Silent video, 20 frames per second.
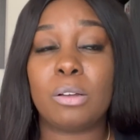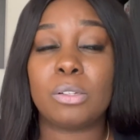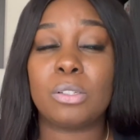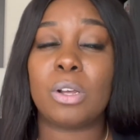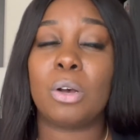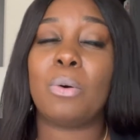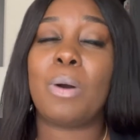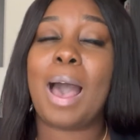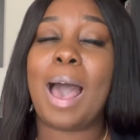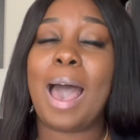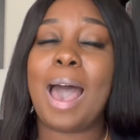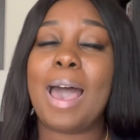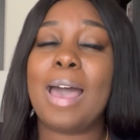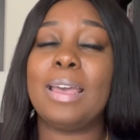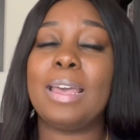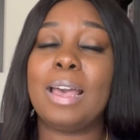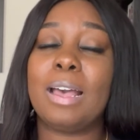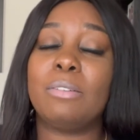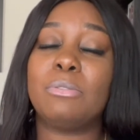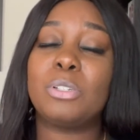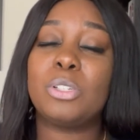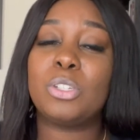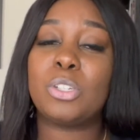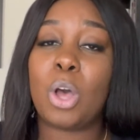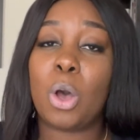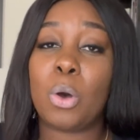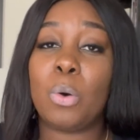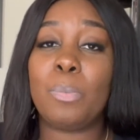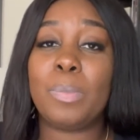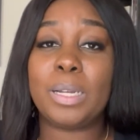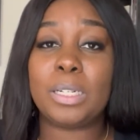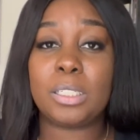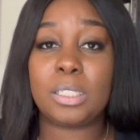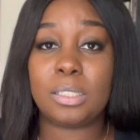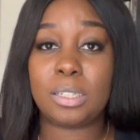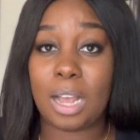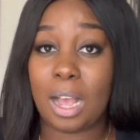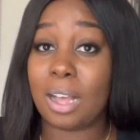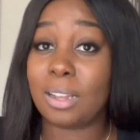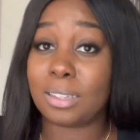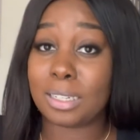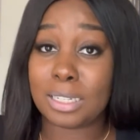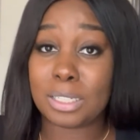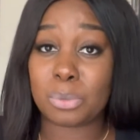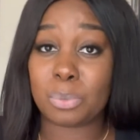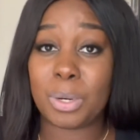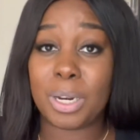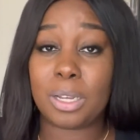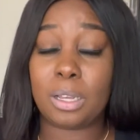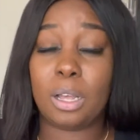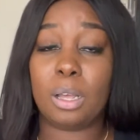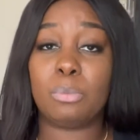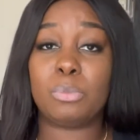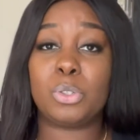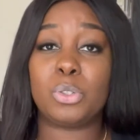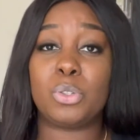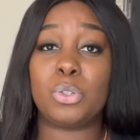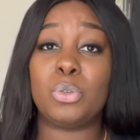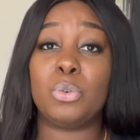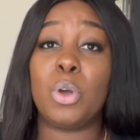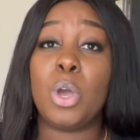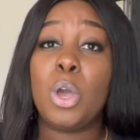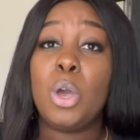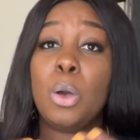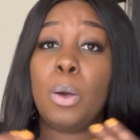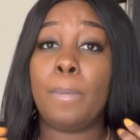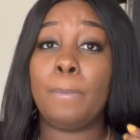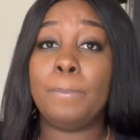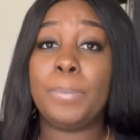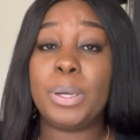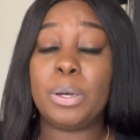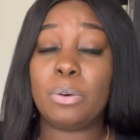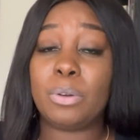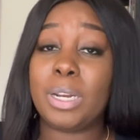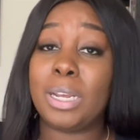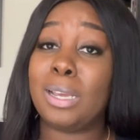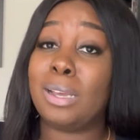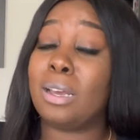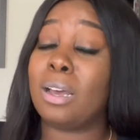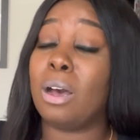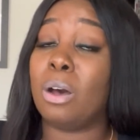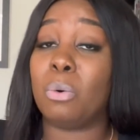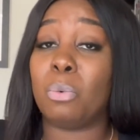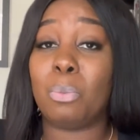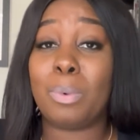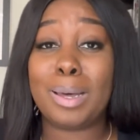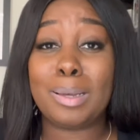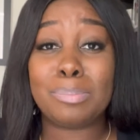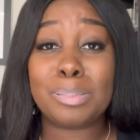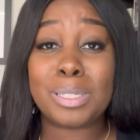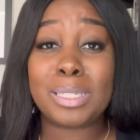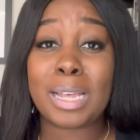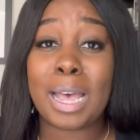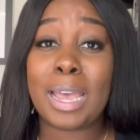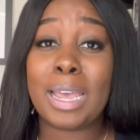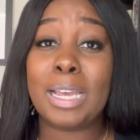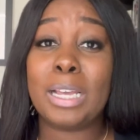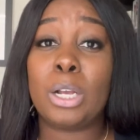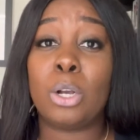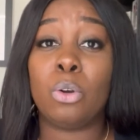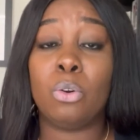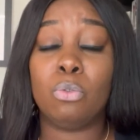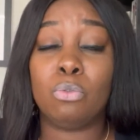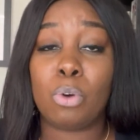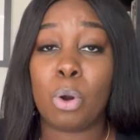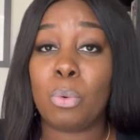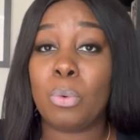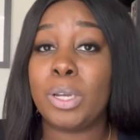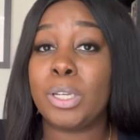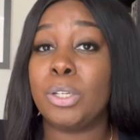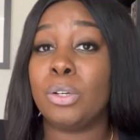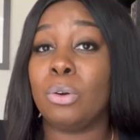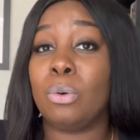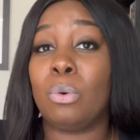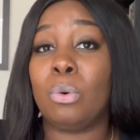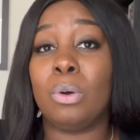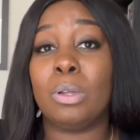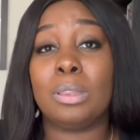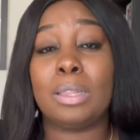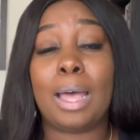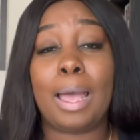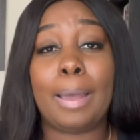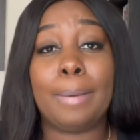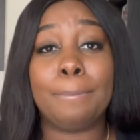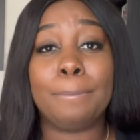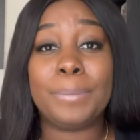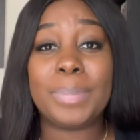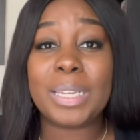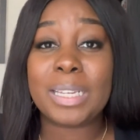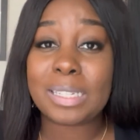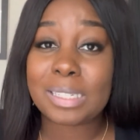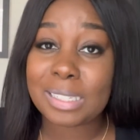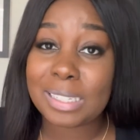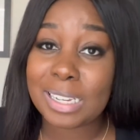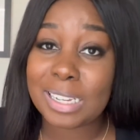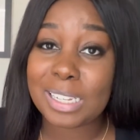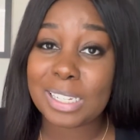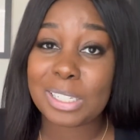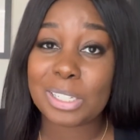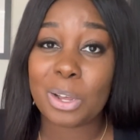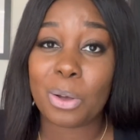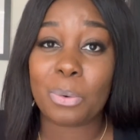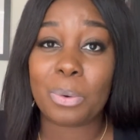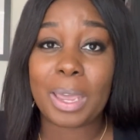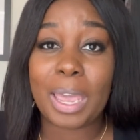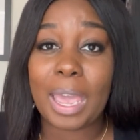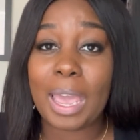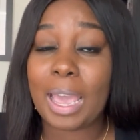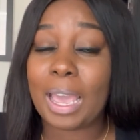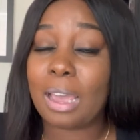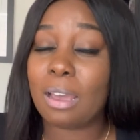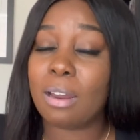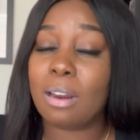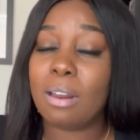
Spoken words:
So I have so much knowledge when it comes to building a website, growing your online business, okay?